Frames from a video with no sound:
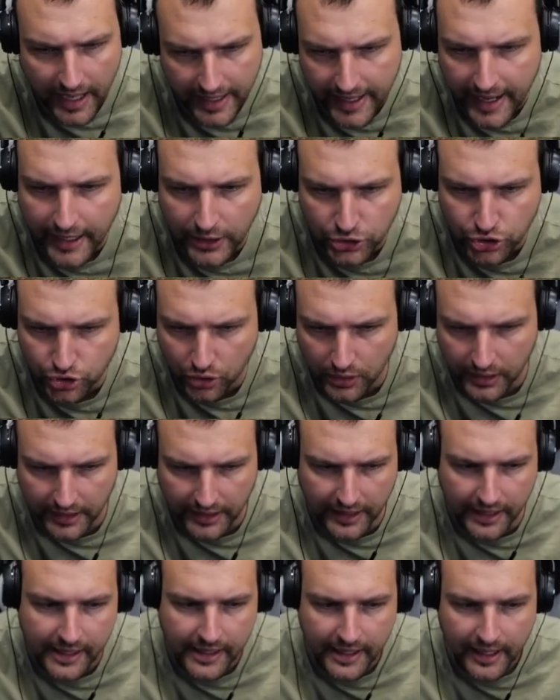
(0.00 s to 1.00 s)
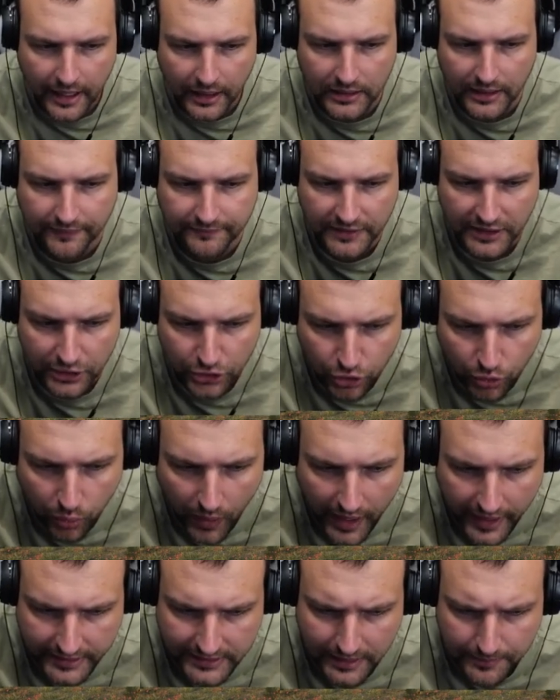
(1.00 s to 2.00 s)
I actually loved it
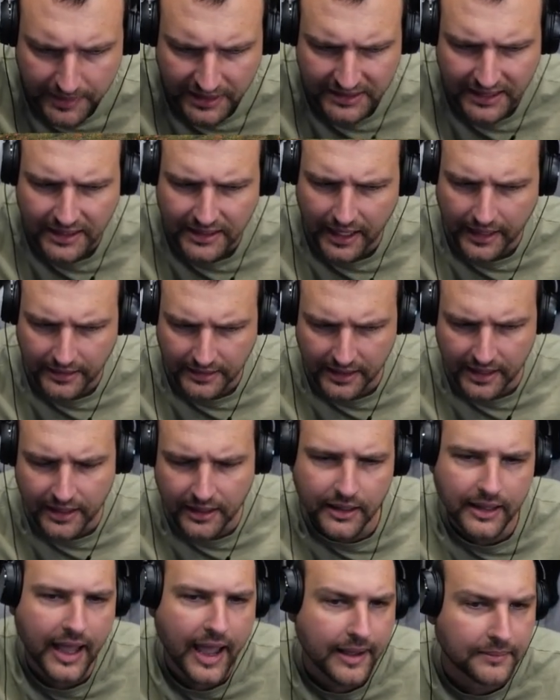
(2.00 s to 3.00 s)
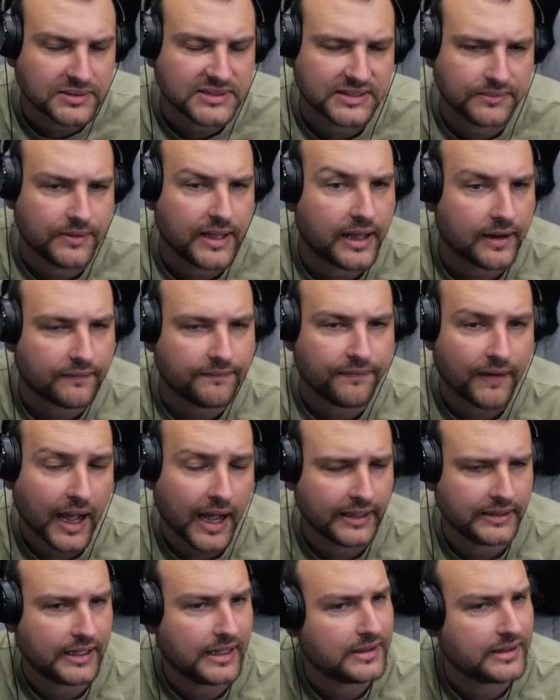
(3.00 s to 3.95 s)
quite a bit, and I think games were fine.